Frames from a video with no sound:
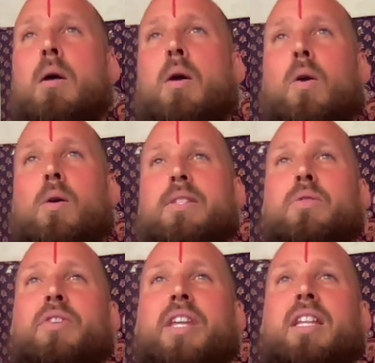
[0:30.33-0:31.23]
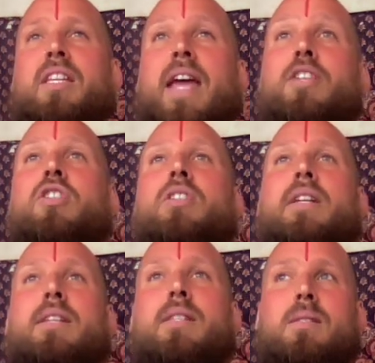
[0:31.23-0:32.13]
Also the tension
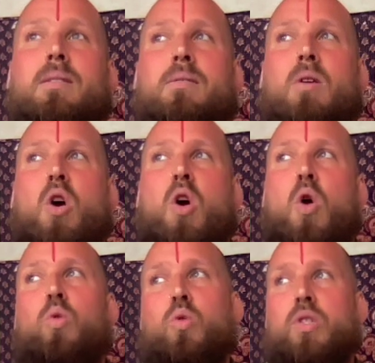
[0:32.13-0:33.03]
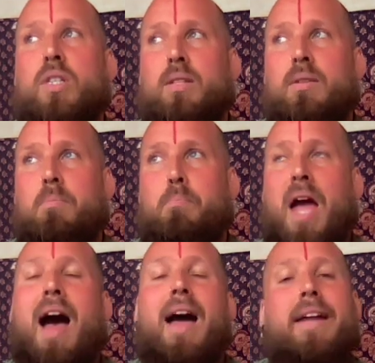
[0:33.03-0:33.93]
that's hold
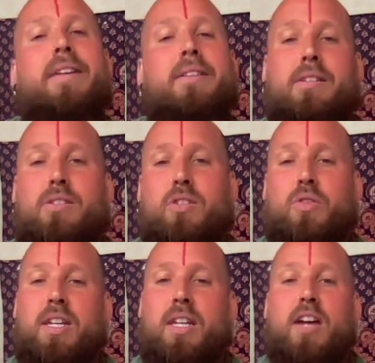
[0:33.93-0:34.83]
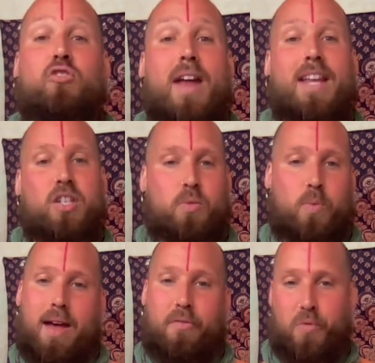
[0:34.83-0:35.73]
behind it, so the aggression we
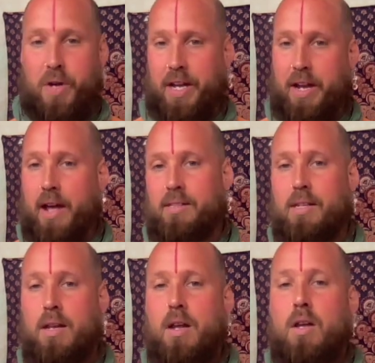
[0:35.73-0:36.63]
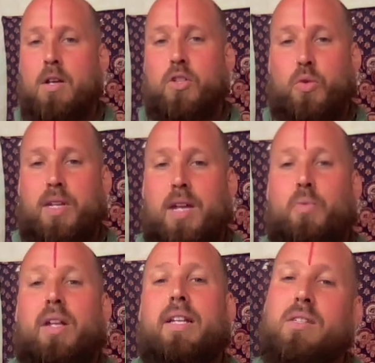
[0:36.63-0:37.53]
have within us, so it can
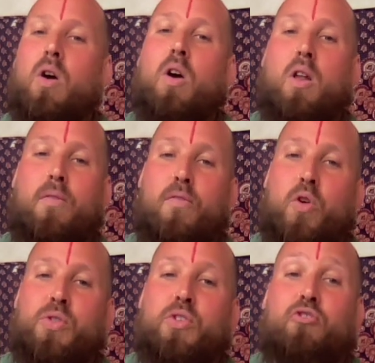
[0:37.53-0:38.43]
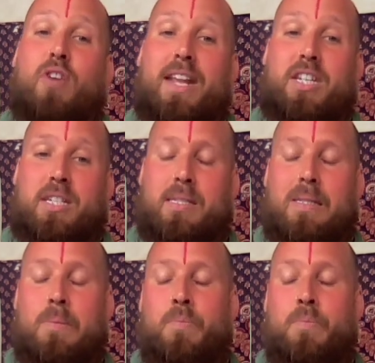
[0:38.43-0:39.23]
release all of those aggressions.